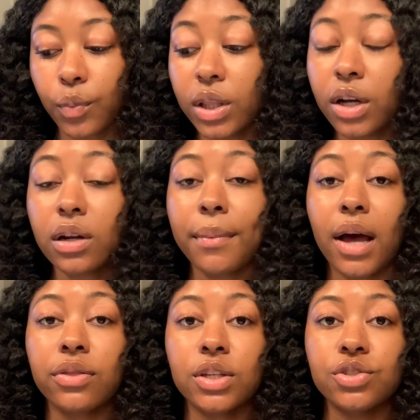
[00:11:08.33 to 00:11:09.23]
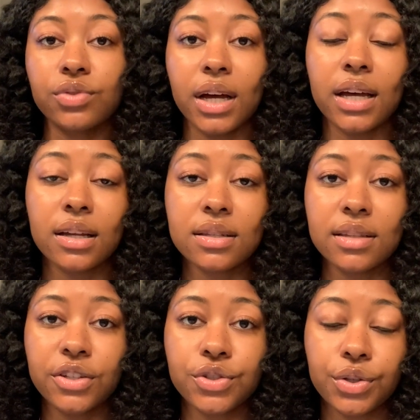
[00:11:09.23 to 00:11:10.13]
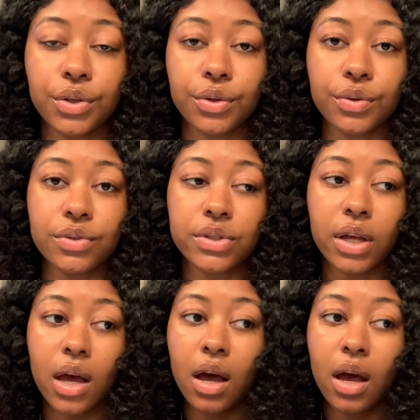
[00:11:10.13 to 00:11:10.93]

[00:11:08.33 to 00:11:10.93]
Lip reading: We learned about the drugs that you use